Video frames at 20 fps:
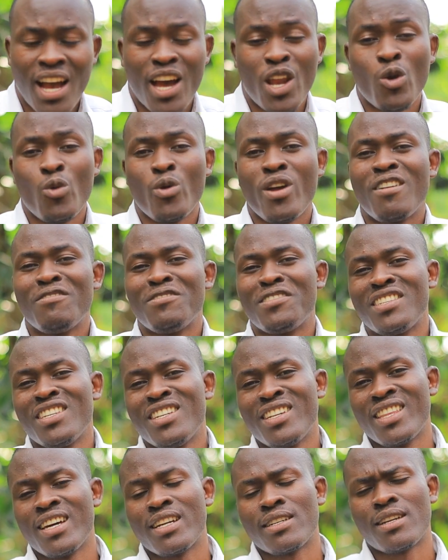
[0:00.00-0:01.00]
And we have
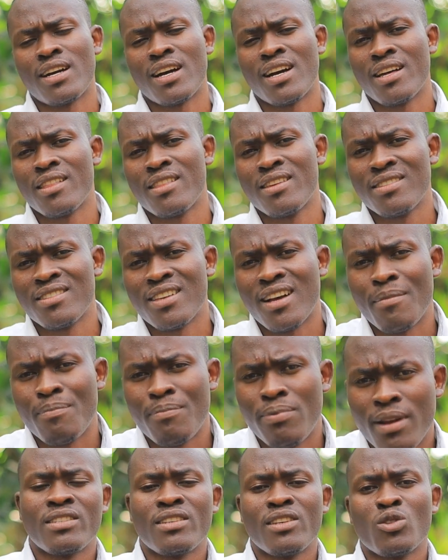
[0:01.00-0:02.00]
seen that these are
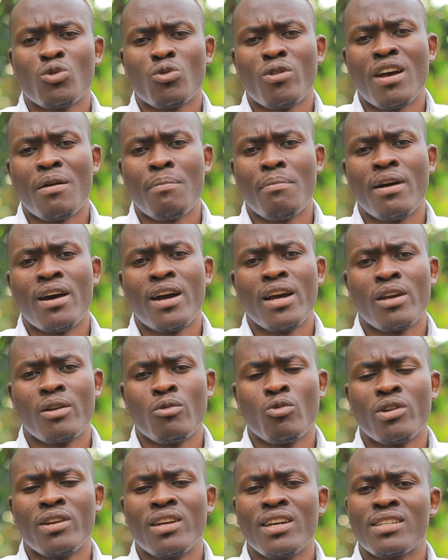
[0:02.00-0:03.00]
cases
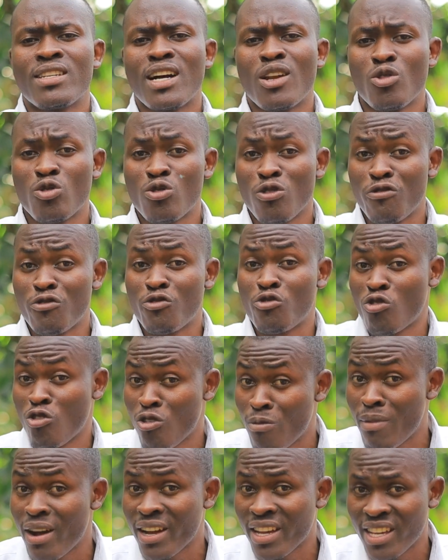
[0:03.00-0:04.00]
whereby we get a lot of
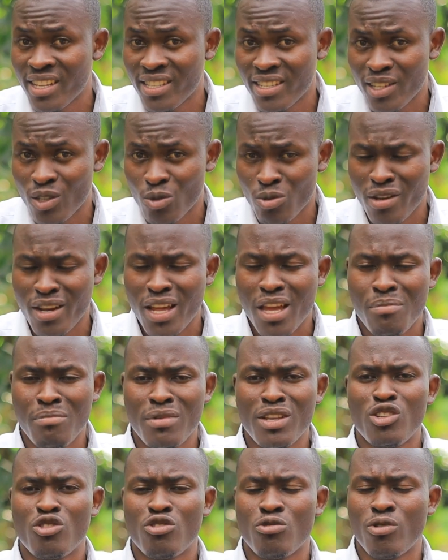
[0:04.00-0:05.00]
trauma cases. When
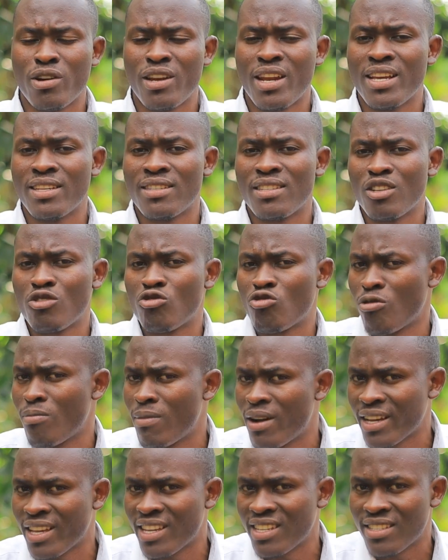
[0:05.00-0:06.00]
I say
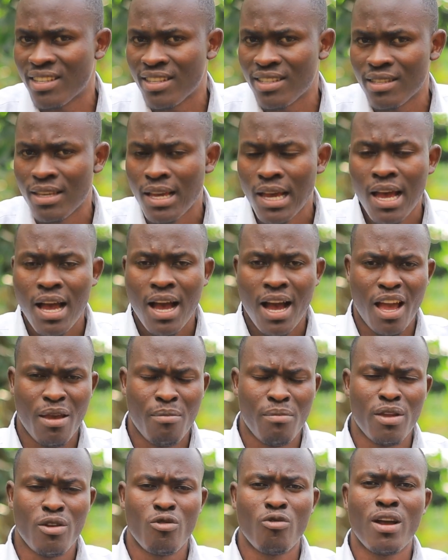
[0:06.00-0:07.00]
trauma cases,
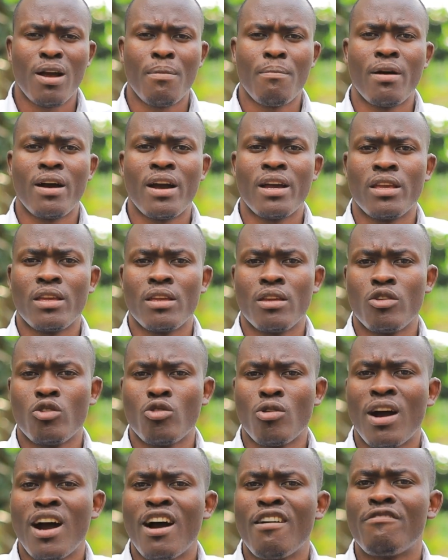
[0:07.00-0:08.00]
I mean whereby
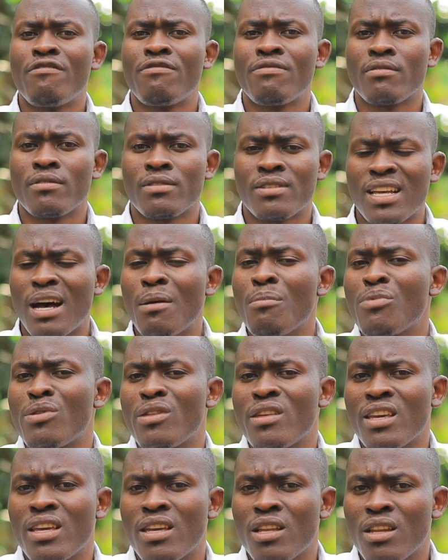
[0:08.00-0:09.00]
you have
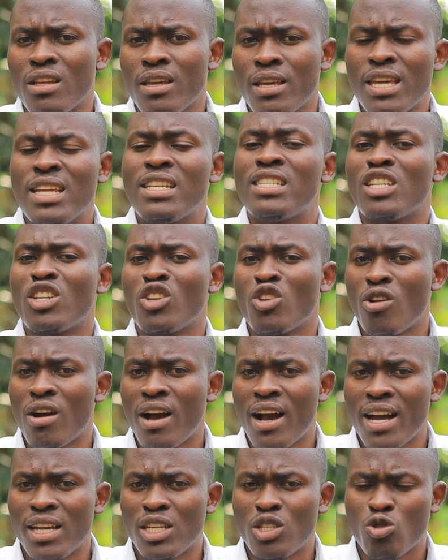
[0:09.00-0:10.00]
something hitting
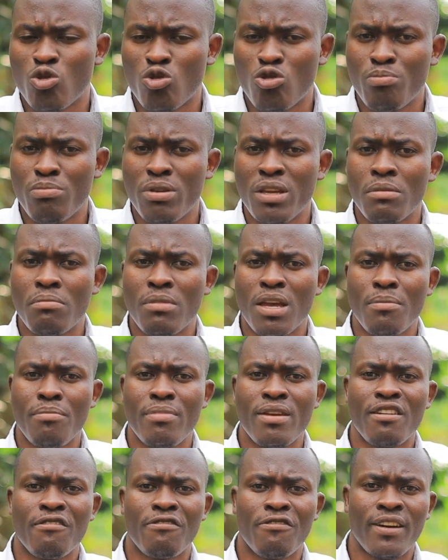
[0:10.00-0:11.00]
your eye. It could be
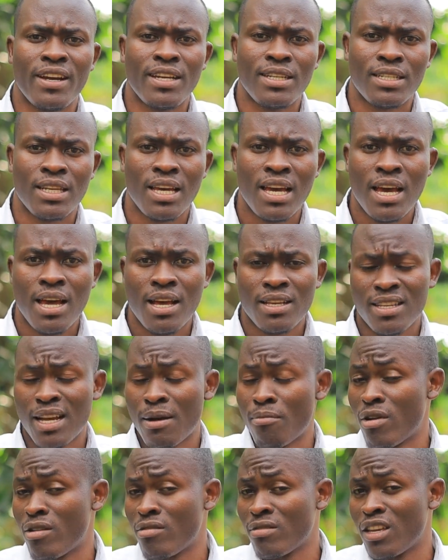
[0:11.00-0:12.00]
maybe a fight,
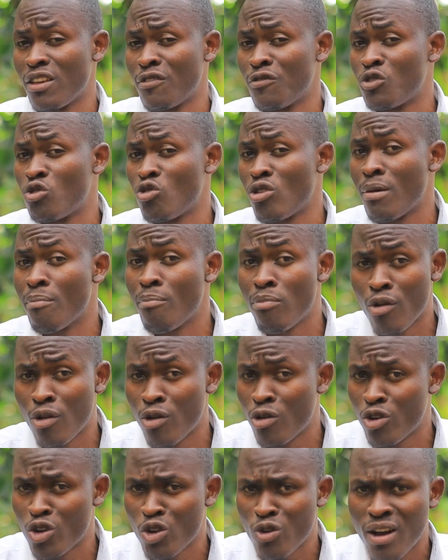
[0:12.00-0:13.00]
someone gives you a
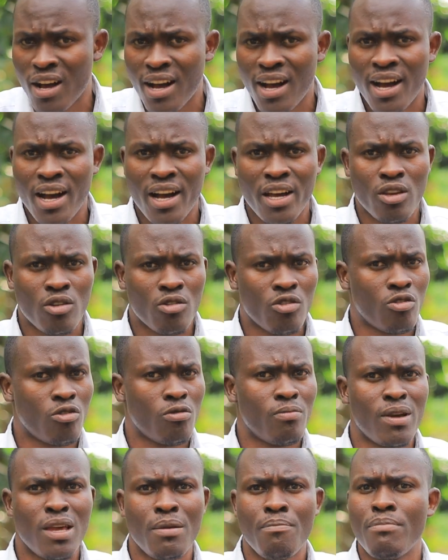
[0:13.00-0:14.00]
blow on your eye,
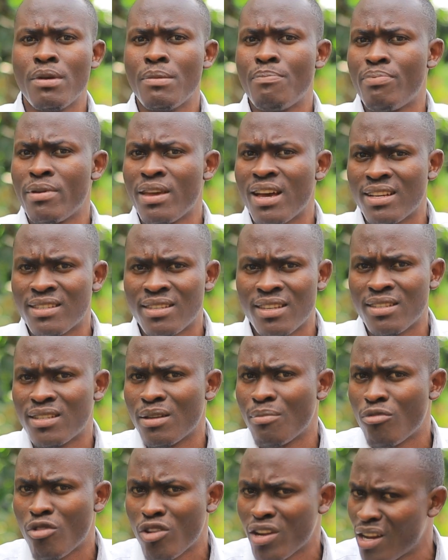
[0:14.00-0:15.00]
or maybe
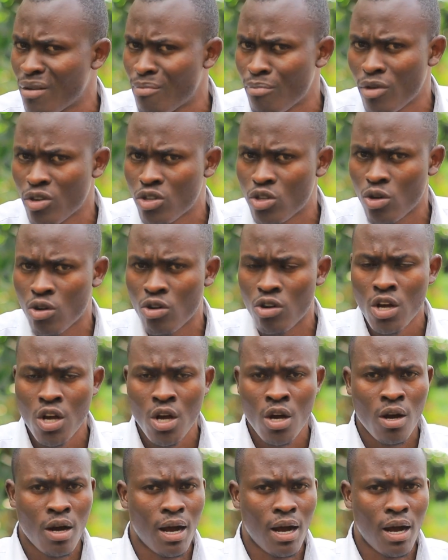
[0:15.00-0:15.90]
pierces a broken bottle.